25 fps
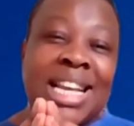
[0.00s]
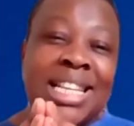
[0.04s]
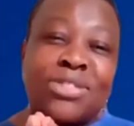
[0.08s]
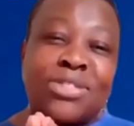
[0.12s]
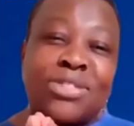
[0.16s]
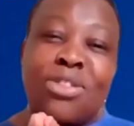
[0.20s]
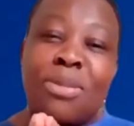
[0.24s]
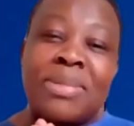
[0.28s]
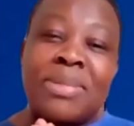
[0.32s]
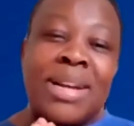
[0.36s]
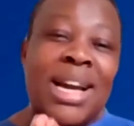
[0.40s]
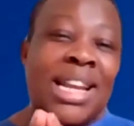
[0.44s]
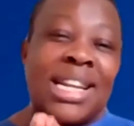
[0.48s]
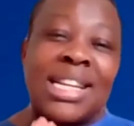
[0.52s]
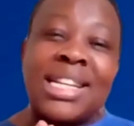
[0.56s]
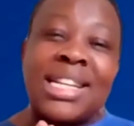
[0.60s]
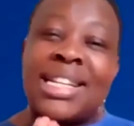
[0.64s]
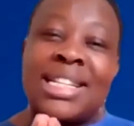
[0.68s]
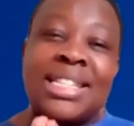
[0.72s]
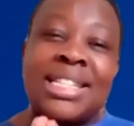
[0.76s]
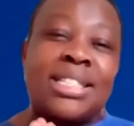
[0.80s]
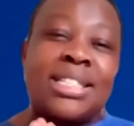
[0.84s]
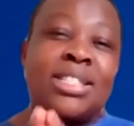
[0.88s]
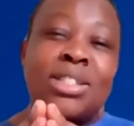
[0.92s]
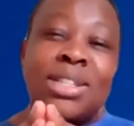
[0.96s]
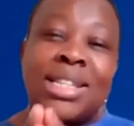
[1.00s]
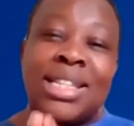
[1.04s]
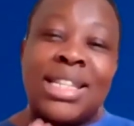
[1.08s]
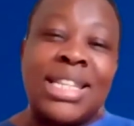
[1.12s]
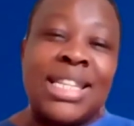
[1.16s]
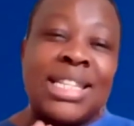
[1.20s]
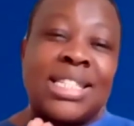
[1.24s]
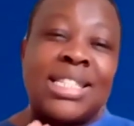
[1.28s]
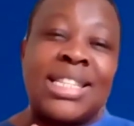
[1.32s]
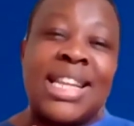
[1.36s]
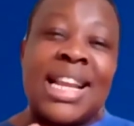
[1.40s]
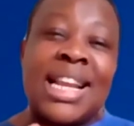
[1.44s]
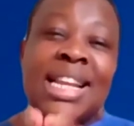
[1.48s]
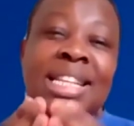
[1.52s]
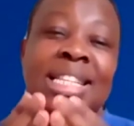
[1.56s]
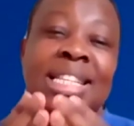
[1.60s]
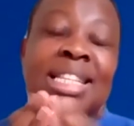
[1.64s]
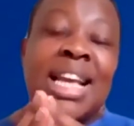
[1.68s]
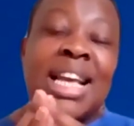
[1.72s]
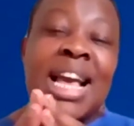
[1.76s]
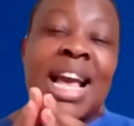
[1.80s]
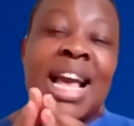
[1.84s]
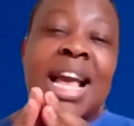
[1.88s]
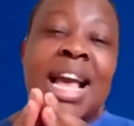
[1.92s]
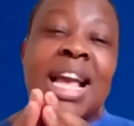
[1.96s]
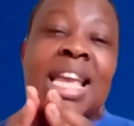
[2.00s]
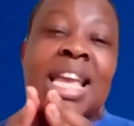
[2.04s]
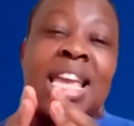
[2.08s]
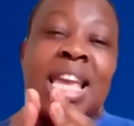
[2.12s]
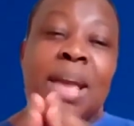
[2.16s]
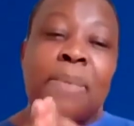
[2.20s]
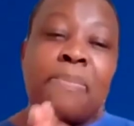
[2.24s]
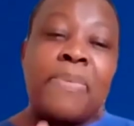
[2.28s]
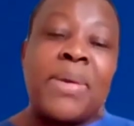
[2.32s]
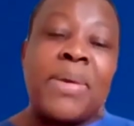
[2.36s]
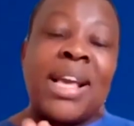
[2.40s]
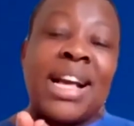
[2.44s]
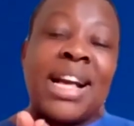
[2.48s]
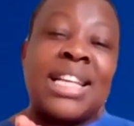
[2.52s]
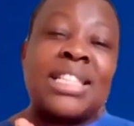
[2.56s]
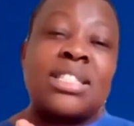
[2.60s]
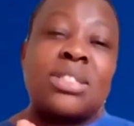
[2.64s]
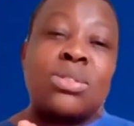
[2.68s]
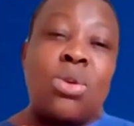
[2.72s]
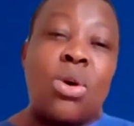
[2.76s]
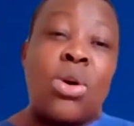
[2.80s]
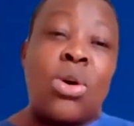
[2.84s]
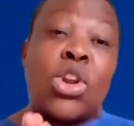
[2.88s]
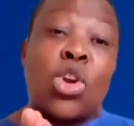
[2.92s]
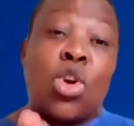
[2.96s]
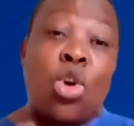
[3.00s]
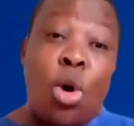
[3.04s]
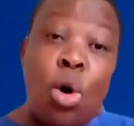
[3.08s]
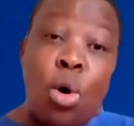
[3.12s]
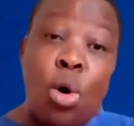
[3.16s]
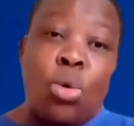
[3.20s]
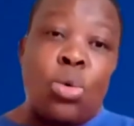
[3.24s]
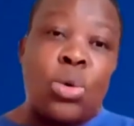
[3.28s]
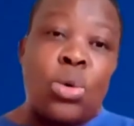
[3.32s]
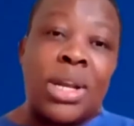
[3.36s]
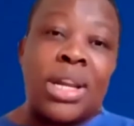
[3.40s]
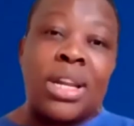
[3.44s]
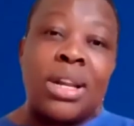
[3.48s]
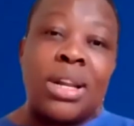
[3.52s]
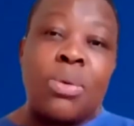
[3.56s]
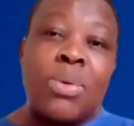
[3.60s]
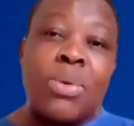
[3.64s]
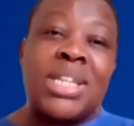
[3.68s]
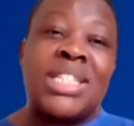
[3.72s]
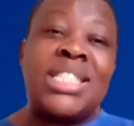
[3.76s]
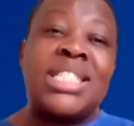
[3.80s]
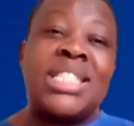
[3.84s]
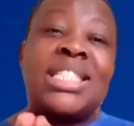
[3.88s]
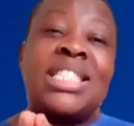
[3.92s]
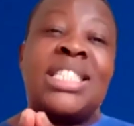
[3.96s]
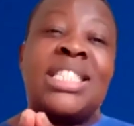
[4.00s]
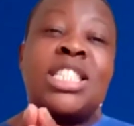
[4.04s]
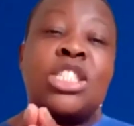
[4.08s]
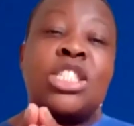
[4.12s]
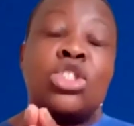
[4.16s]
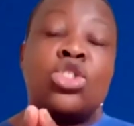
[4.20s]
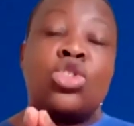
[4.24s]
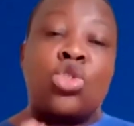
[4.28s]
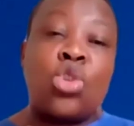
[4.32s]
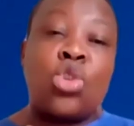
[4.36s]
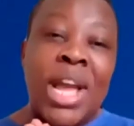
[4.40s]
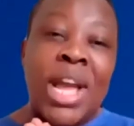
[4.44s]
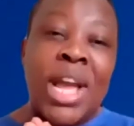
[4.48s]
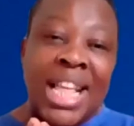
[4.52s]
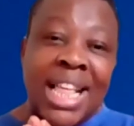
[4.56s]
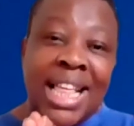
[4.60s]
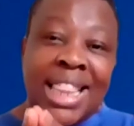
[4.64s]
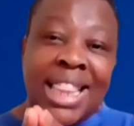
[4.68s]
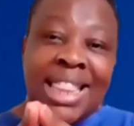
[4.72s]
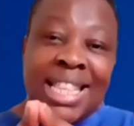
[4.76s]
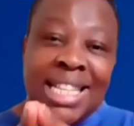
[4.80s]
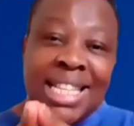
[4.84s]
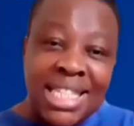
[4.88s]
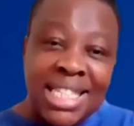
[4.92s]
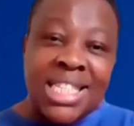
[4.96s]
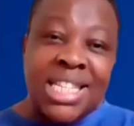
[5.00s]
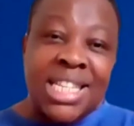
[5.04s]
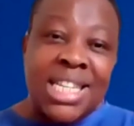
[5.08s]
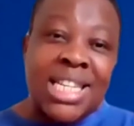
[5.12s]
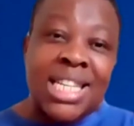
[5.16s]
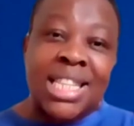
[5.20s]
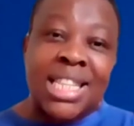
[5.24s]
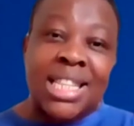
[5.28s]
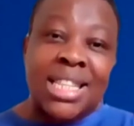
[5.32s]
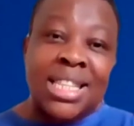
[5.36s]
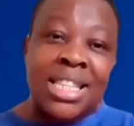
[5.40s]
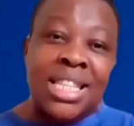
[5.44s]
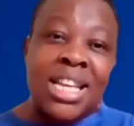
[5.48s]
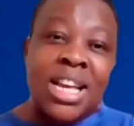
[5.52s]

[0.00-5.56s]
Eskom currently is literally keeping us on coal, which is destroying this earth,